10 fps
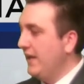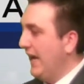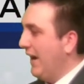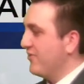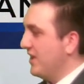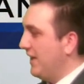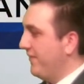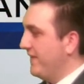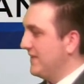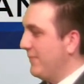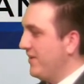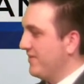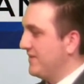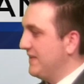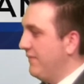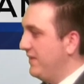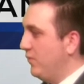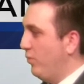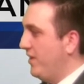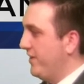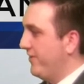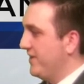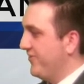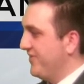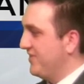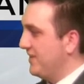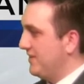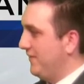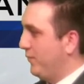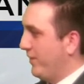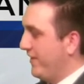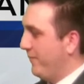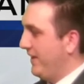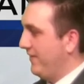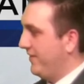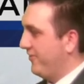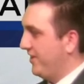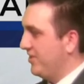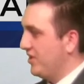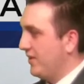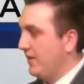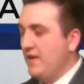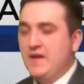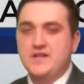Average high for this time of year, 71 degrees, reached 64 on the Beckley region.